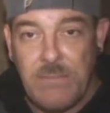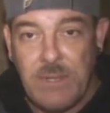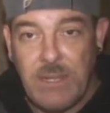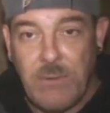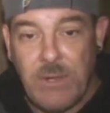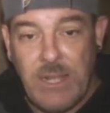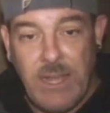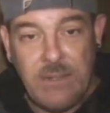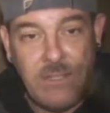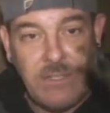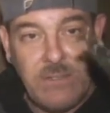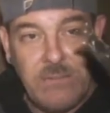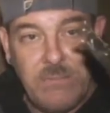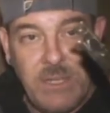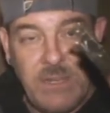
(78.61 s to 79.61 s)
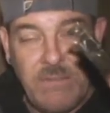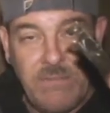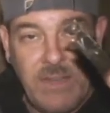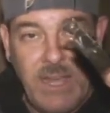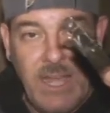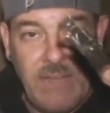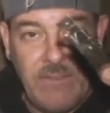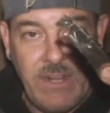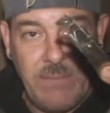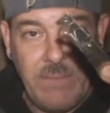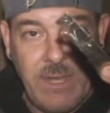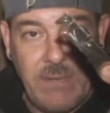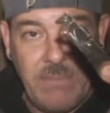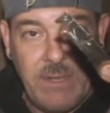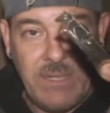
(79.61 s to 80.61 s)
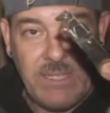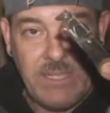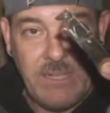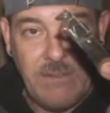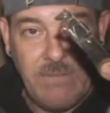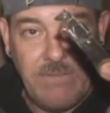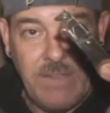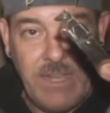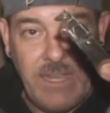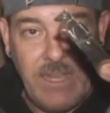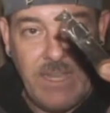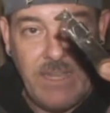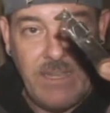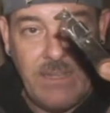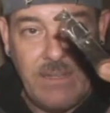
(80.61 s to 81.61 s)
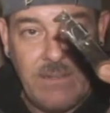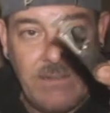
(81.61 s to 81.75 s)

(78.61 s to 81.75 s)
But I went out to Big Five and I bought myself a